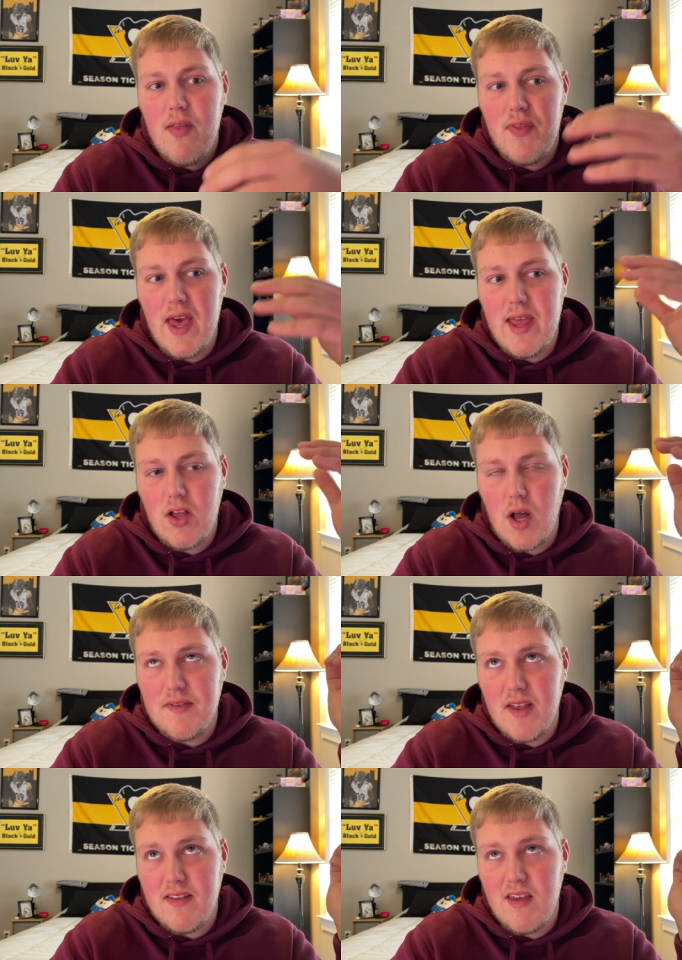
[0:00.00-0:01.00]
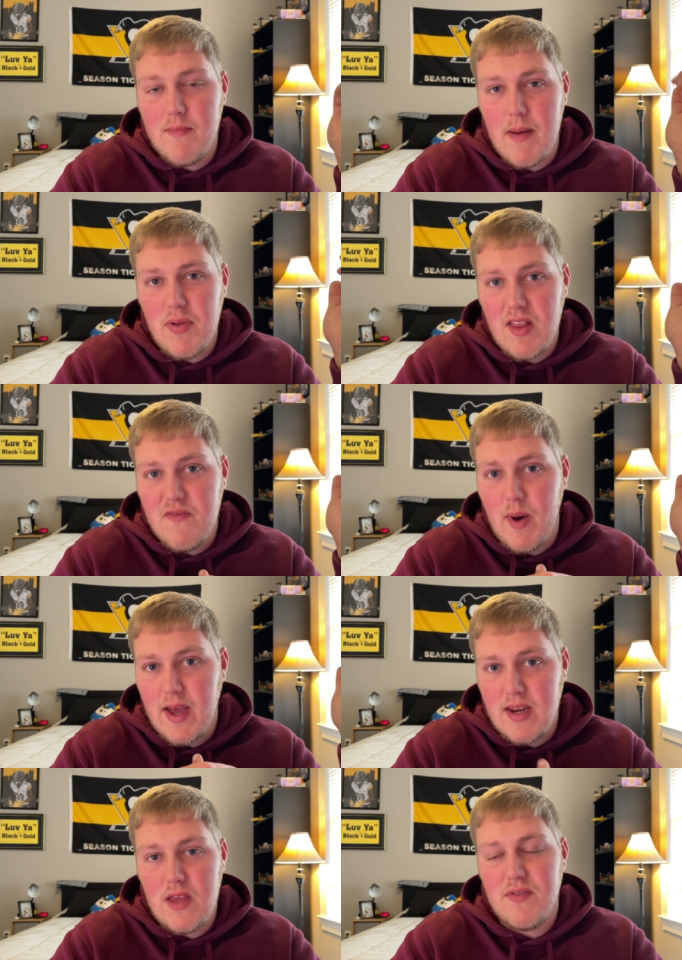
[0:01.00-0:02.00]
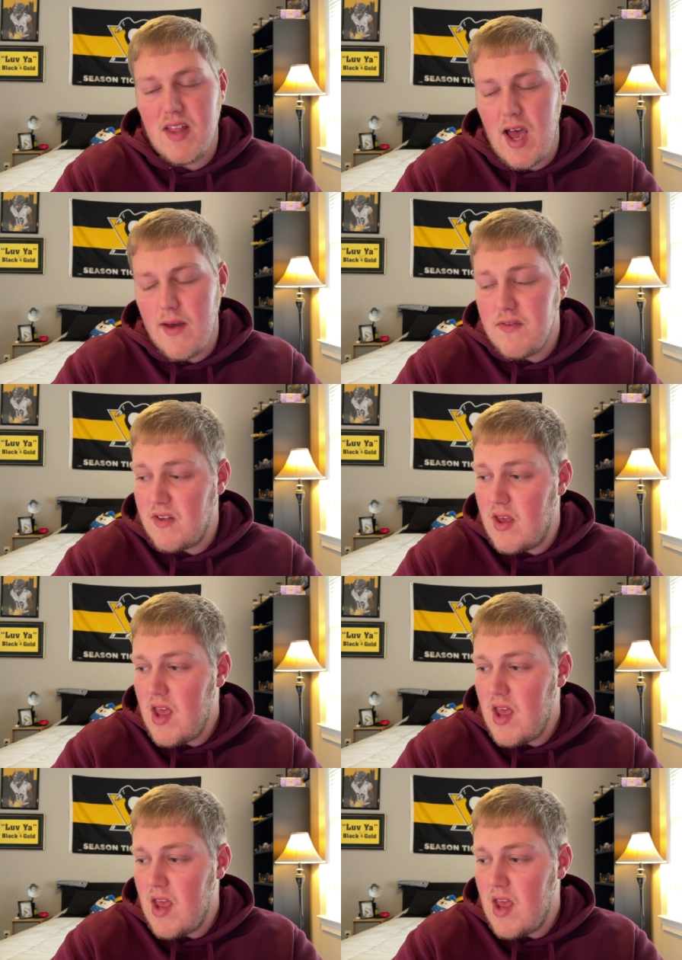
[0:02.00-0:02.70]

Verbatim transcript: that got sent to him, I believe, by Neves Knives.